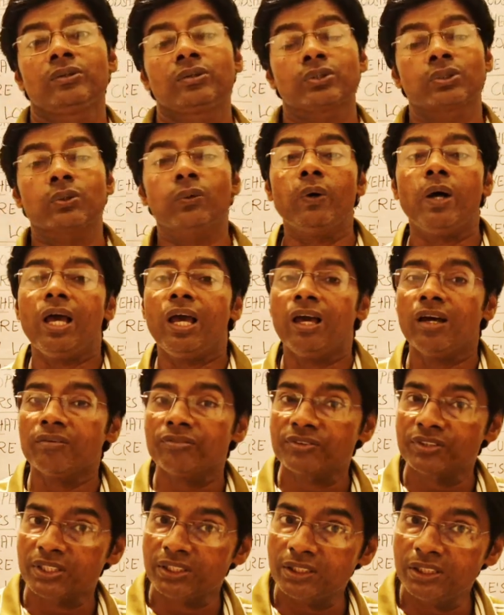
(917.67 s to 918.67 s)
So
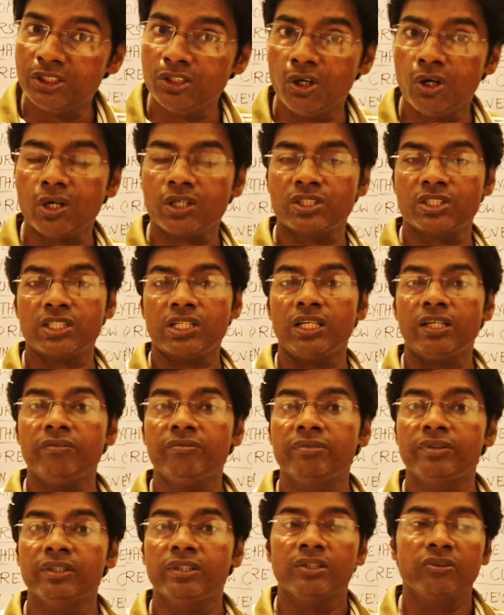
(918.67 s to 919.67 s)
after the
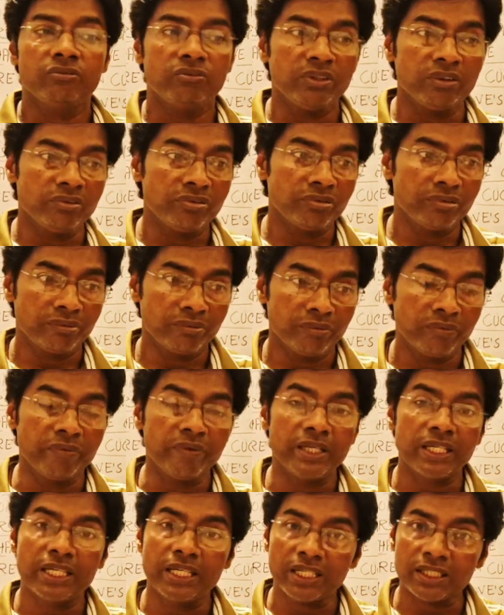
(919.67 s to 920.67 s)
octave, we
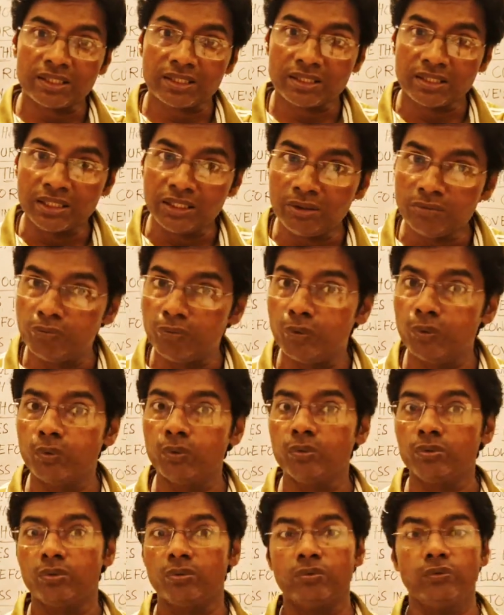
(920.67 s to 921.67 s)
get the
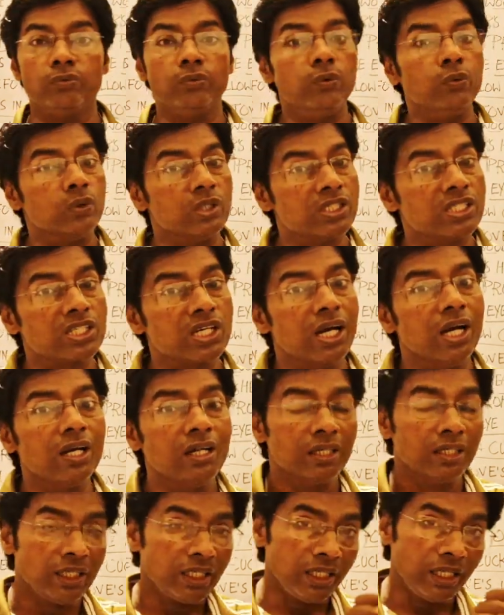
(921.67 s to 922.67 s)
volta.
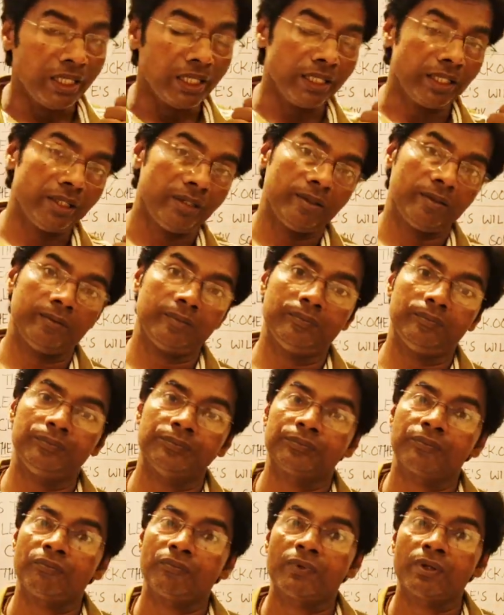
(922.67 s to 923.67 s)
In
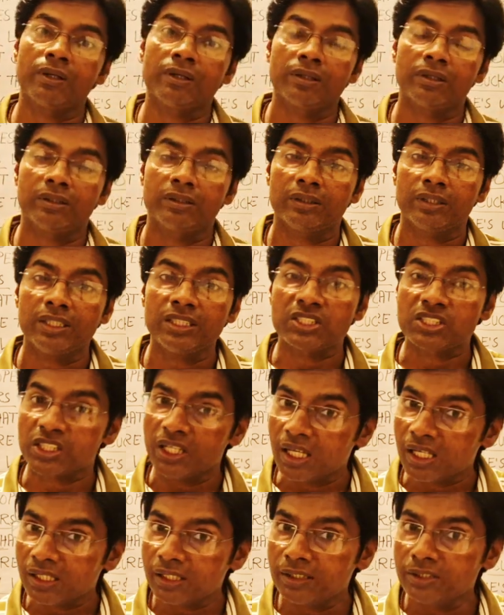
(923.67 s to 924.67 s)

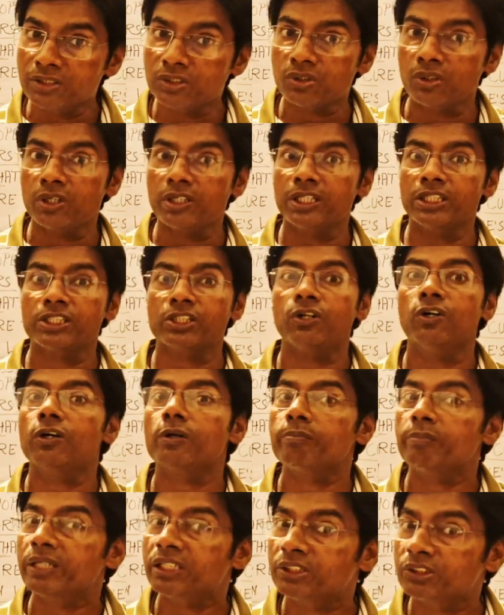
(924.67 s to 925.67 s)
Italian sonnet
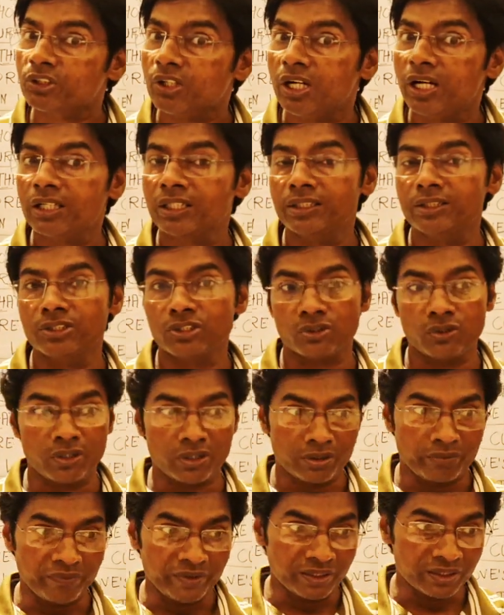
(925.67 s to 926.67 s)
or Petrarchan
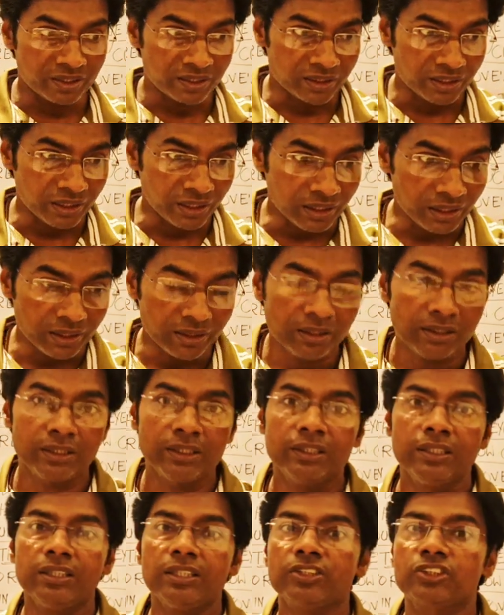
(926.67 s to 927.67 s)
sonnet, we see
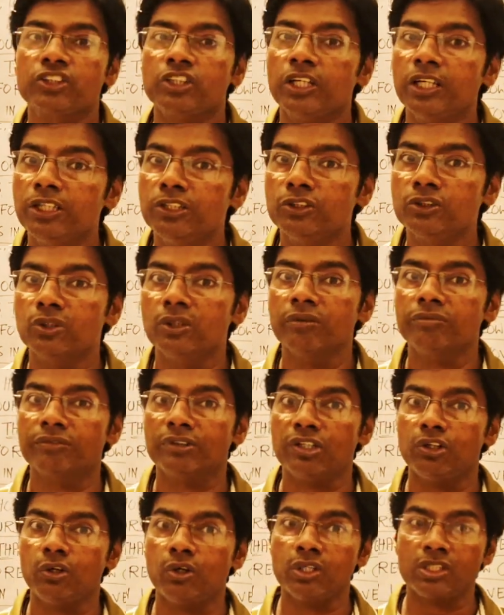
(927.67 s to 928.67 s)
a change
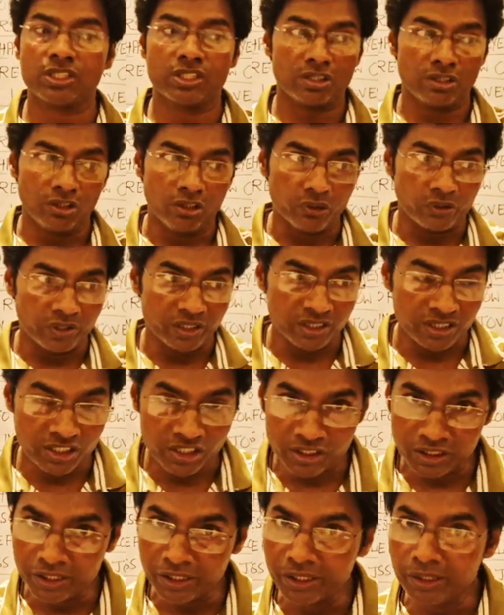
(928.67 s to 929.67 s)
of thought or a
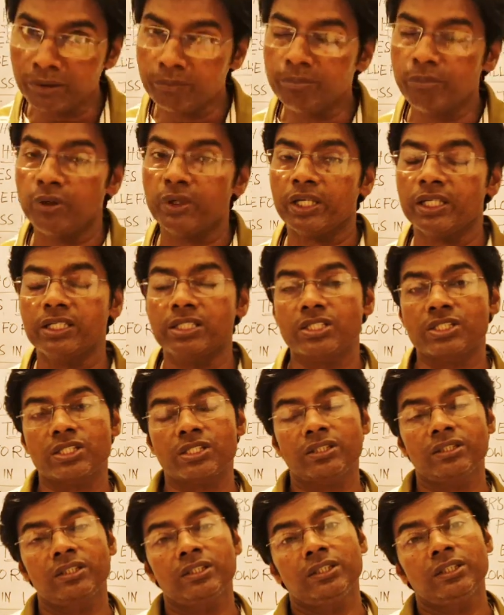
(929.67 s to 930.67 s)
turning point,